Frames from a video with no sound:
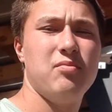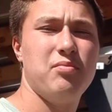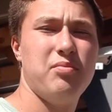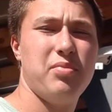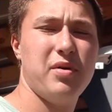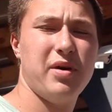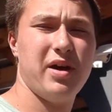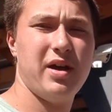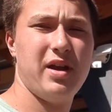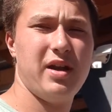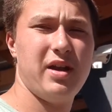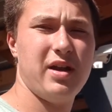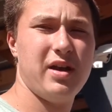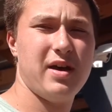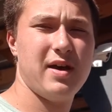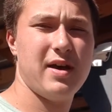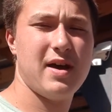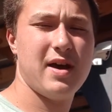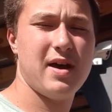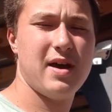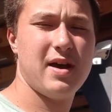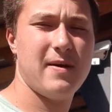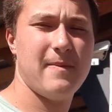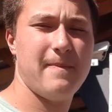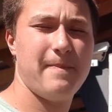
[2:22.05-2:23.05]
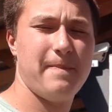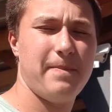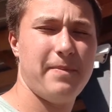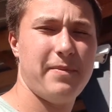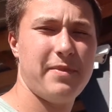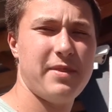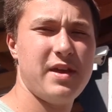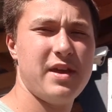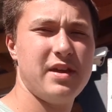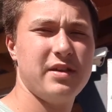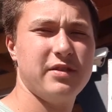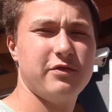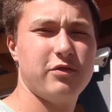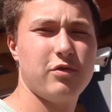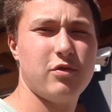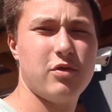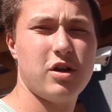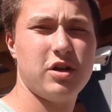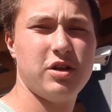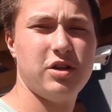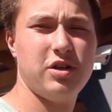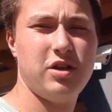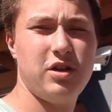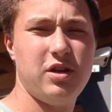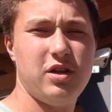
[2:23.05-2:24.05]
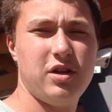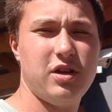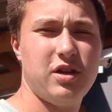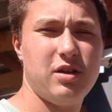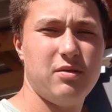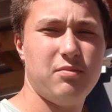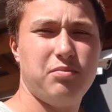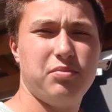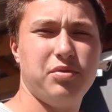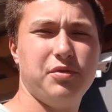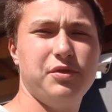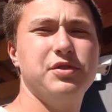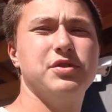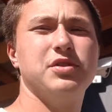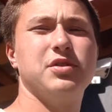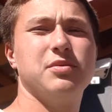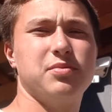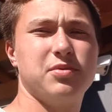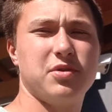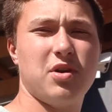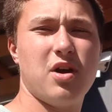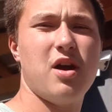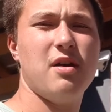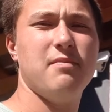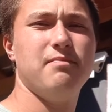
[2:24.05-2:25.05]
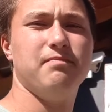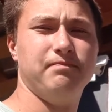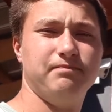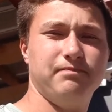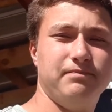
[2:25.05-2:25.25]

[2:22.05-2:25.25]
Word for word: But uh, thanks for watching and please subscribe.